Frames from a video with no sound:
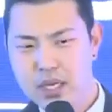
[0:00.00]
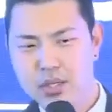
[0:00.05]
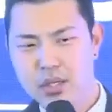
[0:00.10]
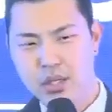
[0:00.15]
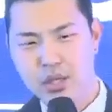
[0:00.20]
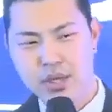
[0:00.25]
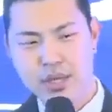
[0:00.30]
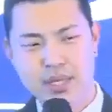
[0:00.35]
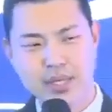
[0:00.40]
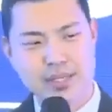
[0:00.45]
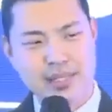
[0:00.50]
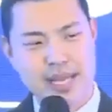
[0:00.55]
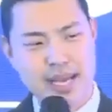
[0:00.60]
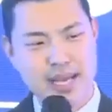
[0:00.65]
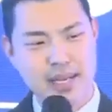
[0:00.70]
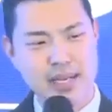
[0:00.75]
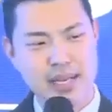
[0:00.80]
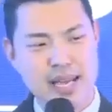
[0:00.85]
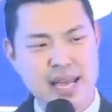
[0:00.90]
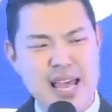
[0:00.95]
Do you
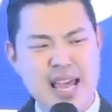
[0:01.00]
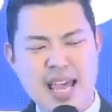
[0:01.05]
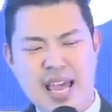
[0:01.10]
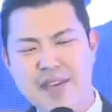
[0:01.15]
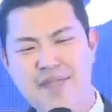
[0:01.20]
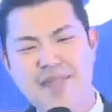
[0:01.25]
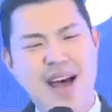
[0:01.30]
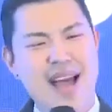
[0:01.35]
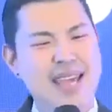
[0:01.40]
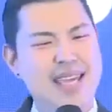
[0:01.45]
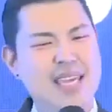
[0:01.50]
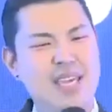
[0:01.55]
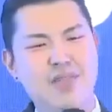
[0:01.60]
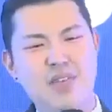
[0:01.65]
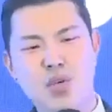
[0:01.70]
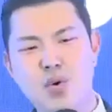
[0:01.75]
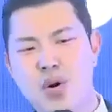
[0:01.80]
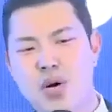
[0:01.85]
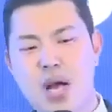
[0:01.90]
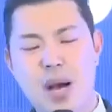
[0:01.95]
understand? If I give
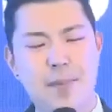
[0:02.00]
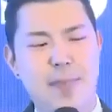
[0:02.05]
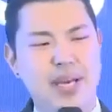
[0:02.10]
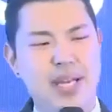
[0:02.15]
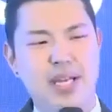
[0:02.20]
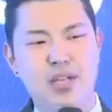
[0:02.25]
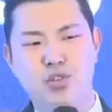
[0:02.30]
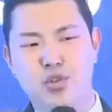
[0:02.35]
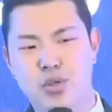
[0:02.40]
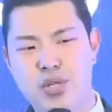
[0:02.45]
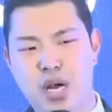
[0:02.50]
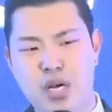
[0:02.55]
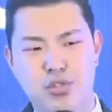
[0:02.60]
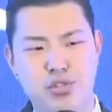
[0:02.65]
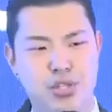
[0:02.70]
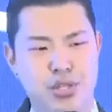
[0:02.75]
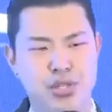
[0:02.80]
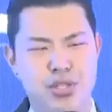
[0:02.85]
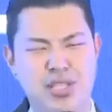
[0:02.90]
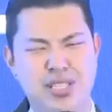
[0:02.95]
you a company
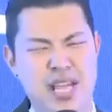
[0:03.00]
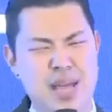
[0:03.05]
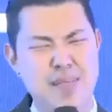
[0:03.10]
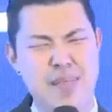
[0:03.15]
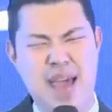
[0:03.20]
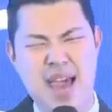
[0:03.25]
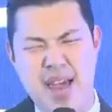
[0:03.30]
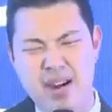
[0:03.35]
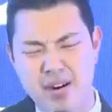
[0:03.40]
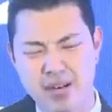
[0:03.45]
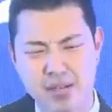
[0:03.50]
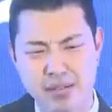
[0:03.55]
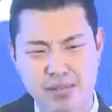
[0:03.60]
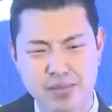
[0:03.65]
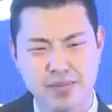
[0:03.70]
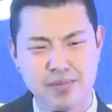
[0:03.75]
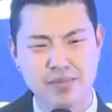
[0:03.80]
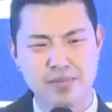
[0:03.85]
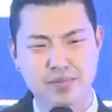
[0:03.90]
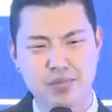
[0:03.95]
introduction, does that matter?
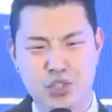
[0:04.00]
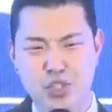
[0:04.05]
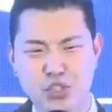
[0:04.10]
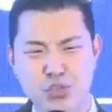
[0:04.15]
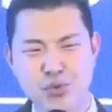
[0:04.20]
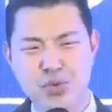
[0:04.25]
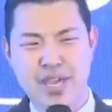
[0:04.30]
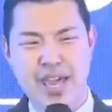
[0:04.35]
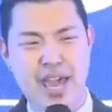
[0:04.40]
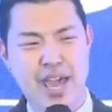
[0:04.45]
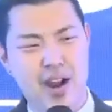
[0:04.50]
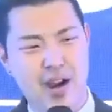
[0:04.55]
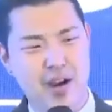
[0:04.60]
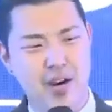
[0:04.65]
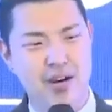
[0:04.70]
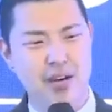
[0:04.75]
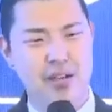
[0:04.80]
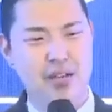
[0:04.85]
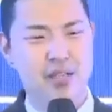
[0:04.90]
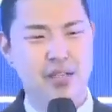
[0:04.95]
Do you
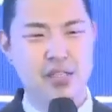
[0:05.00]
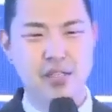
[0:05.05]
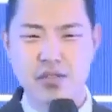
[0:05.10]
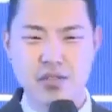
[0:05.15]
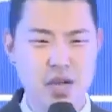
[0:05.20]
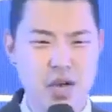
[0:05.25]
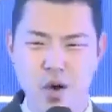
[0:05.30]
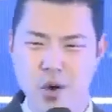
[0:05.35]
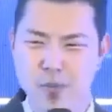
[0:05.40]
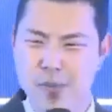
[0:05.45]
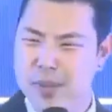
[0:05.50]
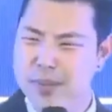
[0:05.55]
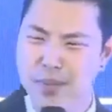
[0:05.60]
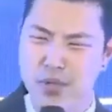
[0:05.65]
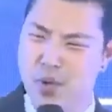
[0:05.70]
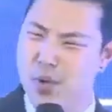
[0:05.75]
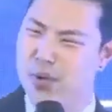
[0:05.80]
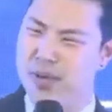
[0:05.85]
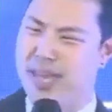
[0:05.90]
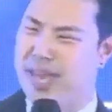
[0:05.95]
care? No, people
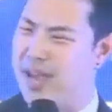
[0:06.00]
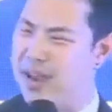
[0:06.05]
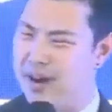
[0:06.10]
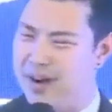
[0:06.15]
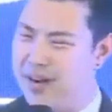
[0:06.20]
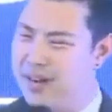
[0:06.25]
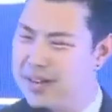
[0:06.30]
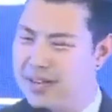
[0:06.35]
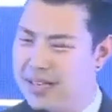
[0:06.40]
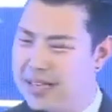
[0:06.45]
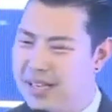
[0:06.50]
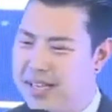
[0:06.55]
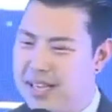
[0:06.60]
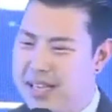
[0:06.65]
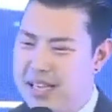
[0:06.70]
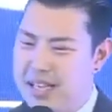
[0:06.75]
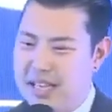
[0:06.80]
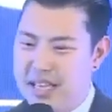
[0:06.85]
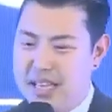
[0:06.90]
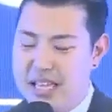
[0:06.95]
don't care.
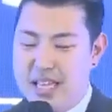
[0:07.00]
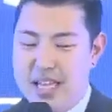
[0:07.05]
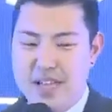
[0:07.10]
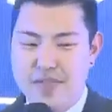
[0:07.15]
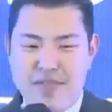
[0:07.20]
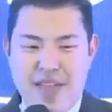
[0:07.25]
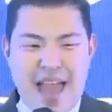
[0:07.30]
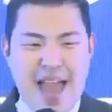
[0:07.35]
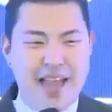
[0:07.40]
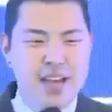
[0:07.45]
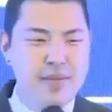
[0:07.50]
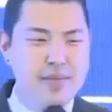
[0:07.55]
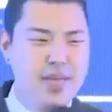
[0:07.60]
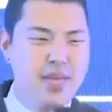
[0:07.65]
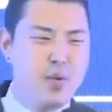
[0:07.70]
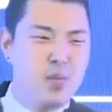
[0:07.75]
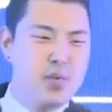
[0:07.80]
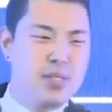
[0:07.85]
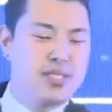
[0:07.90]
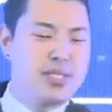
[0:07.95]
If
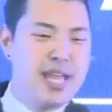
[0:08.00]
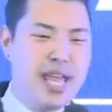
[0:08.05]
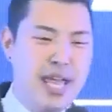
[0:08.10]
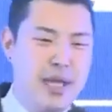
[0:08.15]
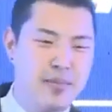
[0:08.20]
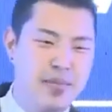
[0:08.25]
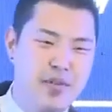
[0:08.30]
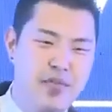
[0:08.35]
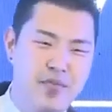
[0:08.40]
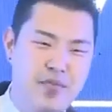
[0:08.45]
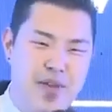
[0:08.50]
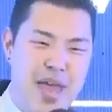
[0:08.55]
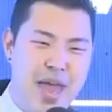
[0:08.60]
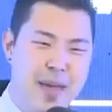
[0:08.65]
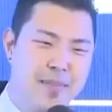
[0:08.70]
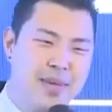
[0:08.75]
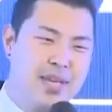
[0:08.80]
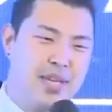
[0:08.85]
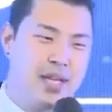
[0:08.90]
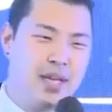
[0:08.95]
Atomy was named
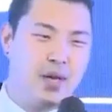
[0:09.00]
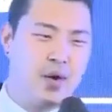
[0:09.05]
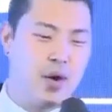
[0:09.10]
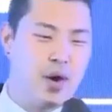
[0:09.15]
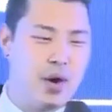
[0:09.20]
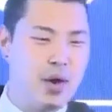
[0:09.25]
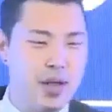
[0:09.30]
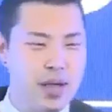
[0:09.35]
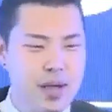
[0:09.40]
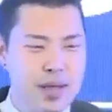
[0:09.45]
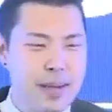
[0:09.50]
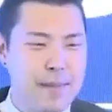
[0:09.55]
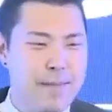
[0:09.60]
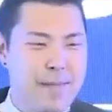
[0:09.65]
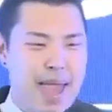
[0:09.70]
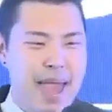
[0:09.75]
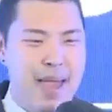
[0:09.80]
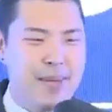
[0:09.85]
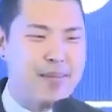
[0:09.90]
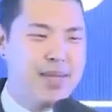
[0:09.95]
Famini or
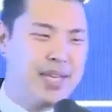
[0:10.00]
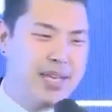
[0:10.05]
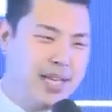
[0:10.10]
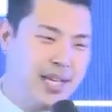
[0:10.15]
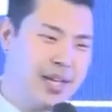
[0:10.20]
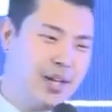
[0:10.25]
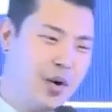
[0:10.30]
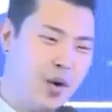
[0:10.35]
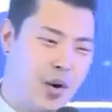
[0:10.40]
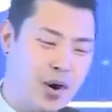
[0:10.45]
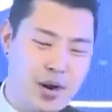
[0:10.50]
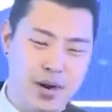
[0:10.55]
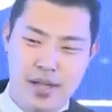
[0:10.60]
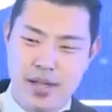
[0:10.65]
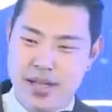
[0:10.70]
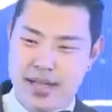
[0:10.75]
Bamini or